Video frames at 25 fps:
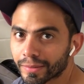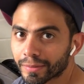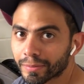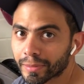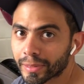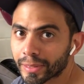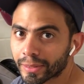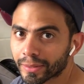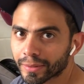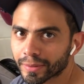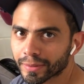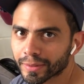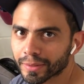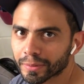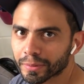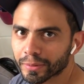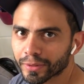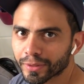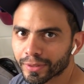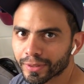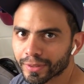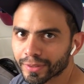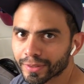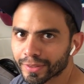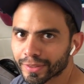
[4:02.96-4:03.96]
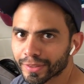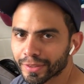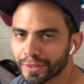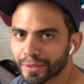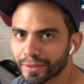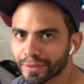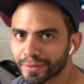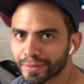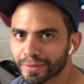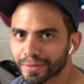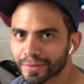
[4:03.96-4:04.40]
Well, it was just, you know,